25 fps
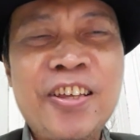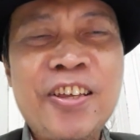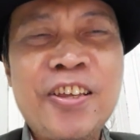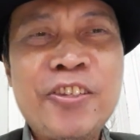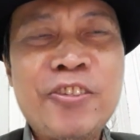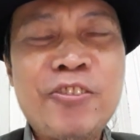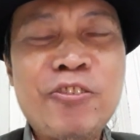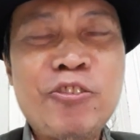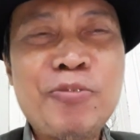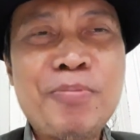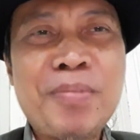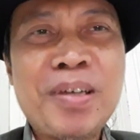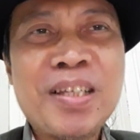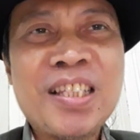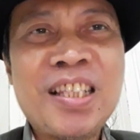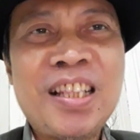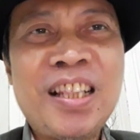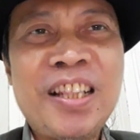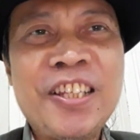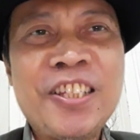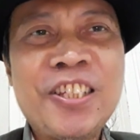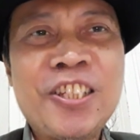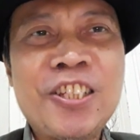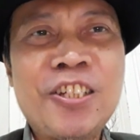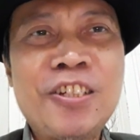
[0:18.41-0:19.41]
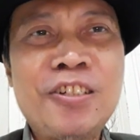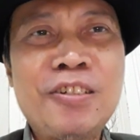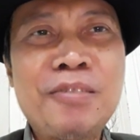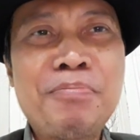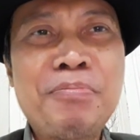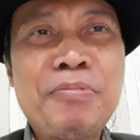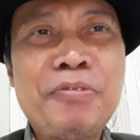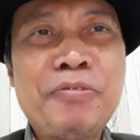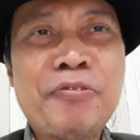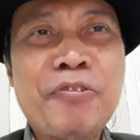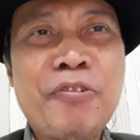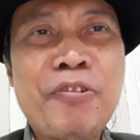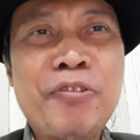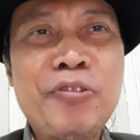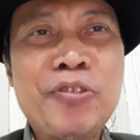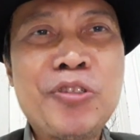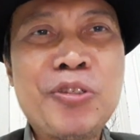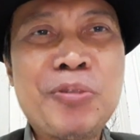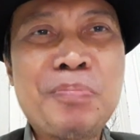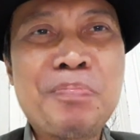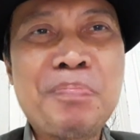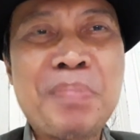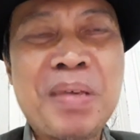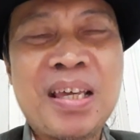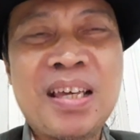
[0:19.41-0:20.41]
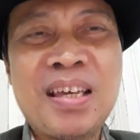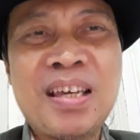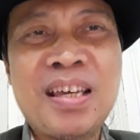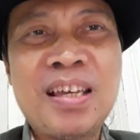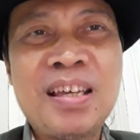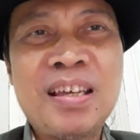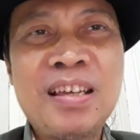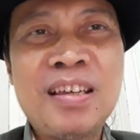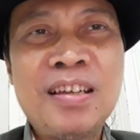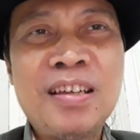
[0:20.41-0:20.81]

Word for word: So you must listen before you speak.